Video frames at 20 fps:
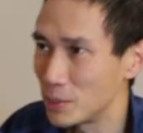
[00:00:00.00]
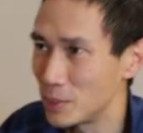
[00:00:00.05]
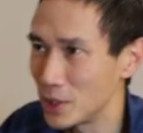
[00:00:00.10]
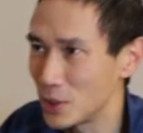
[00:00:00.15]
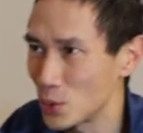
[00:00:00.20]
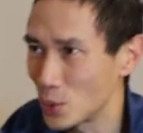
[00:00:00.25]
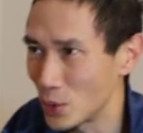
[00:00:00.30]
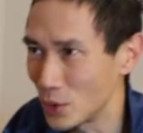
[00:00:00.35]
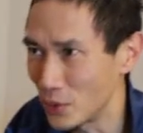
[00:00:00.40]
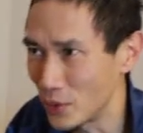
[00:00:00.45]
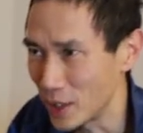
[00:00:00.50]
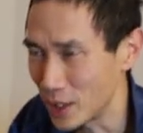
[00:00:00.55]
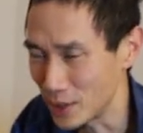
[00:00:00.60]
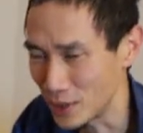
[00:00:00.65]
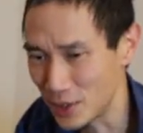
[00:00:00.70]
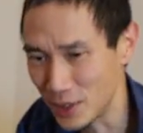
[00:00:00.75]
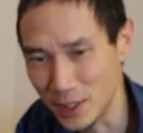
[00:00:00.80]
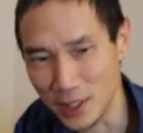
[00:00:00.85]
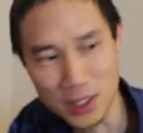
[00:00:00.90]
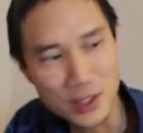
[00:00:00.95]
to be sort of like a
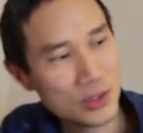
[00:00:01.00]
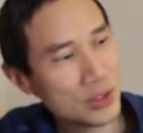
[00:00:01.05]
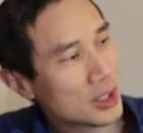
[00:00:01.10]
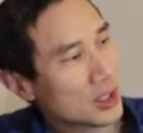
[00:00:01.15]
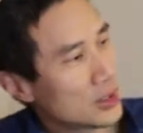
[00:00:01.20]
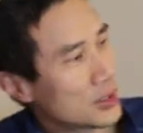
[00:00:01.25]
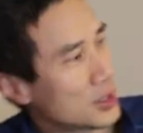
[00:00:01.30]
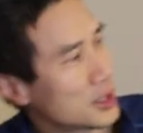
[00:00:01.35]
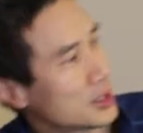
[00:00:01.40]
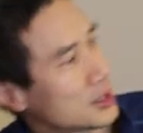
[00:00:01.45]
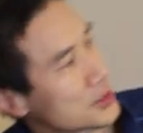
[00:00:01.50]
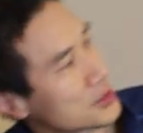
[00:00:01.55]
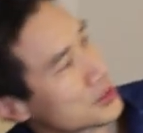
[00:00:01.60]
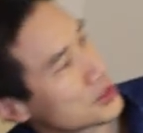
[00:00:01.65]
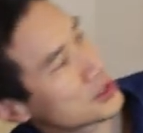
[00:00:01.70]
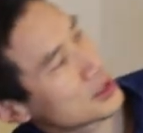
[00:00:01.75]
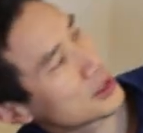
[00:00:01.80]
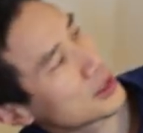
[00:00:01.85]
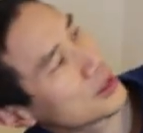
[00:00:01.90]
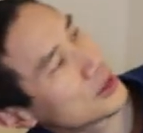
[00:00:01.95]
stage thing. You can't
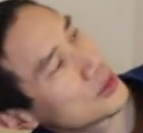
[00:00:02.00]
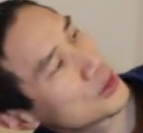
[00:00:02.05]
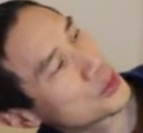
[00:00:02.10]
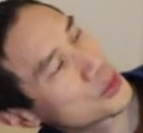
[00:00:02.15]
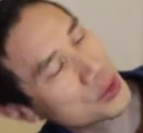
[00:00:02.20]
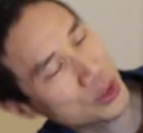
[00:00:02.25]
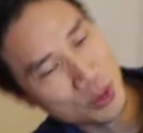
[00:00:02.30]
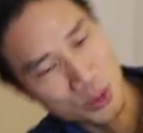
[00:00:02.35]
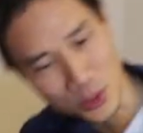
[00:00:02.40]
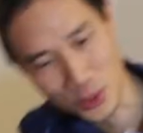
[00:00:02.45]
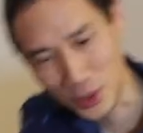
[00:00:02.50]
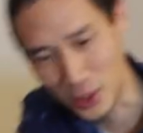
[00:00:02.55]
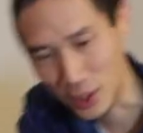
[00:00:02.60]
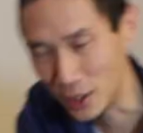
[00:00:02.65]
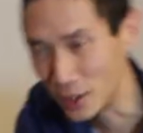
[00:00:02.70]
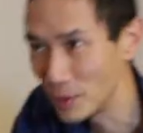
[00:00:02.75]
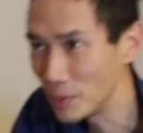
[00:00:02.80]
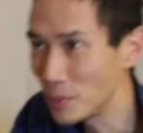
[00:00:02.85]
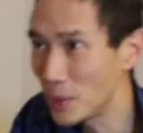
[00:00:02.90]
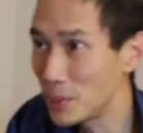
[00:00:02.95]
see that there's a hole.
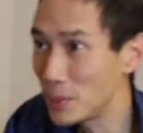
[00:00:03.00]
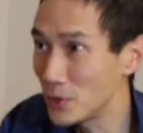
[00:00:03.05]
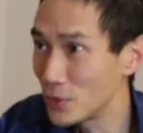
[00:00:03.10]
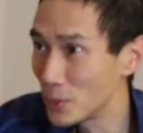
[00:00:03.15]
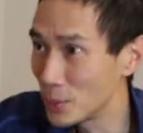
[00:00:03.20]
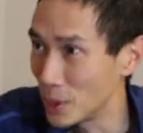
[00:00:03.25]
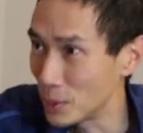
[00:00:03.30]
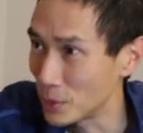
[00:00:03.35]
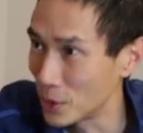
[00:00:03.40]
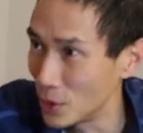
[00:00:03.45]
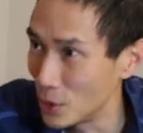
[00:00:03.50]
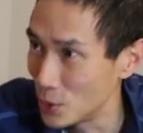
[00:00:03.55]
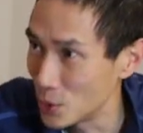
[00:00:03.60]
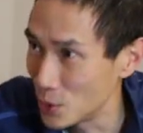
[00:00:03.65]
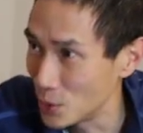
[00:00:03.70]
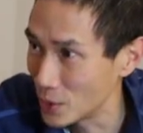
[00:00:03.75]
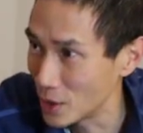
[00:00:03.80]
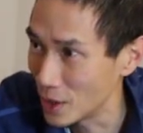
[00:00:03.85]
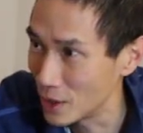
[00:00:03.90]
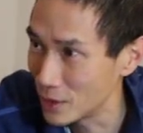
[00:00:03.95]
Maybe from up close
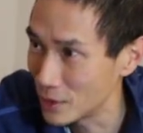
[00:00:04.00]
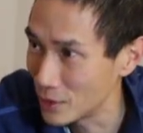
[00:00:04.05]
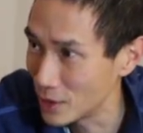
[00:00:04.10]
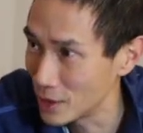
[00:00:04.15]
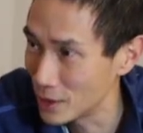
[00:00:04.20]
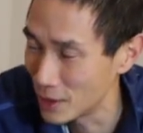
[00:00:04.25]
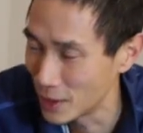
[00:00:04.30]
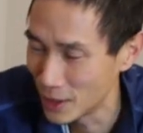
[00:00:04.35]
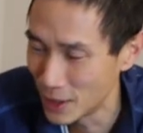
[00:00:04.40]
you can, right?